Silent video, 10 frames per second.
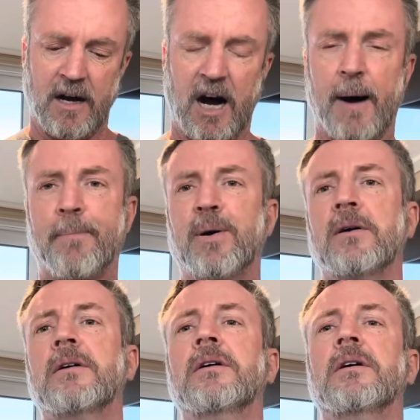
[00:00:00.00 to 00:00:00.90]
Up.
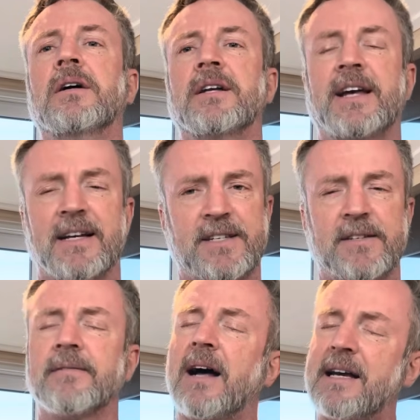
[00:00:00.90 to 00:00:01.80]

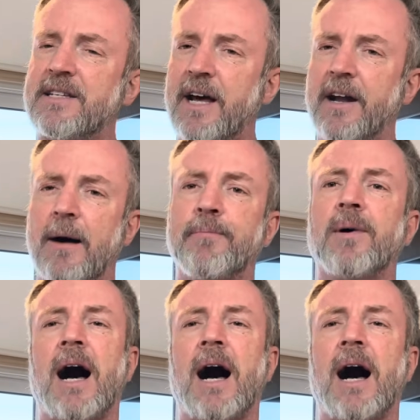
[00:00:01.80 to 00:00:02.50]
Yes, I said up.